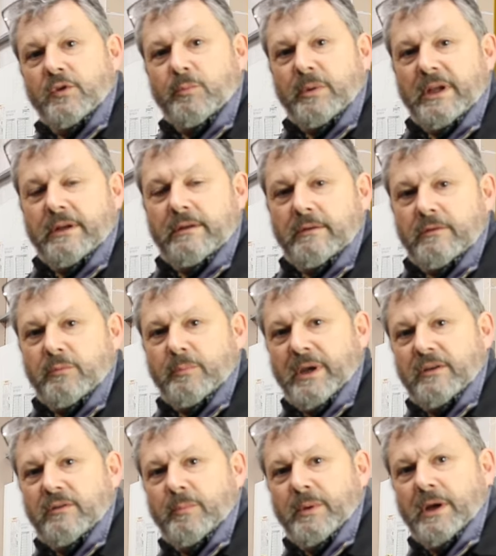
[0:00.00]
There's plenty of
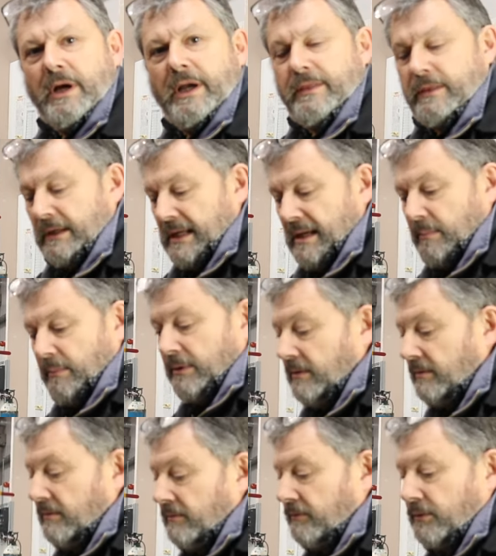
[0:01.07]
space behind the lamp
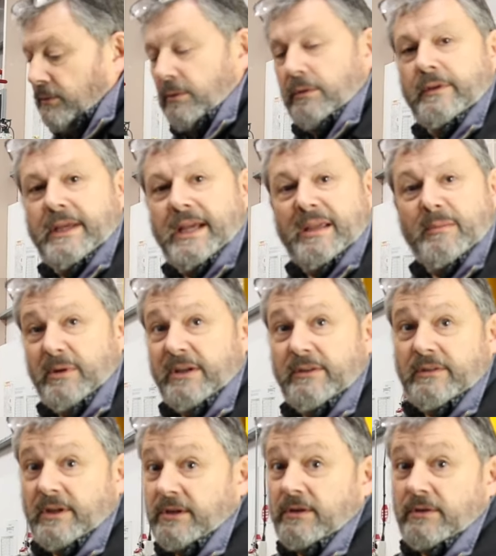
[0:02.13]
for all the cabling,
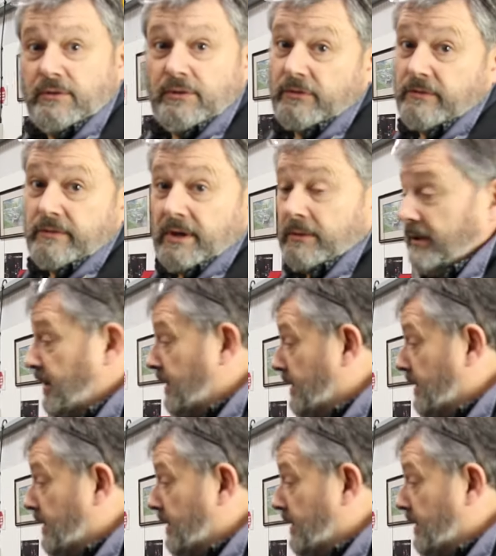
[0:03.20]
so you can just throw it